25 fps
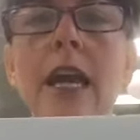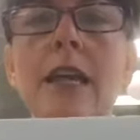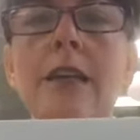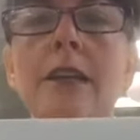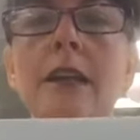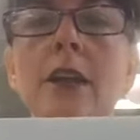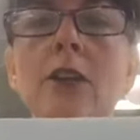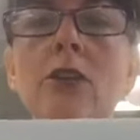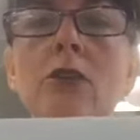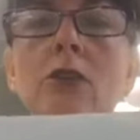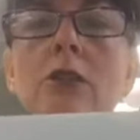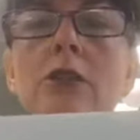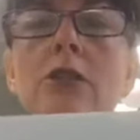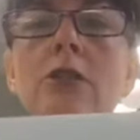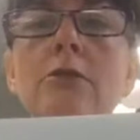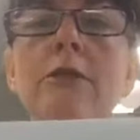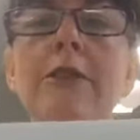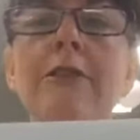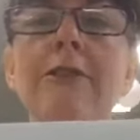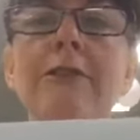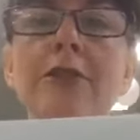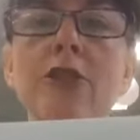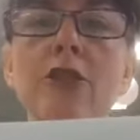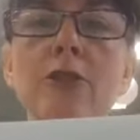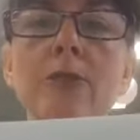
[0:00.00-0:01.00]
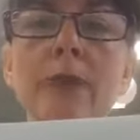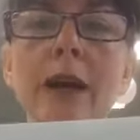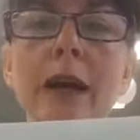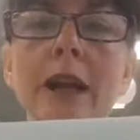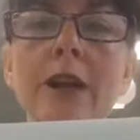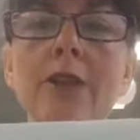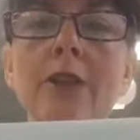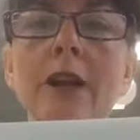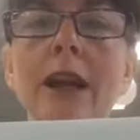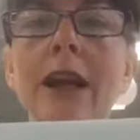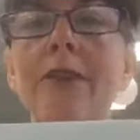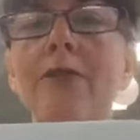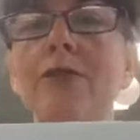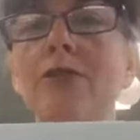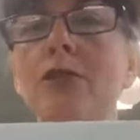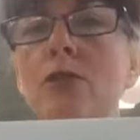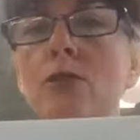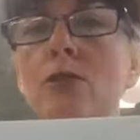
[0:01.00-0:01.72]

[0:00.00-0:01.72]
Not only do we feel better after a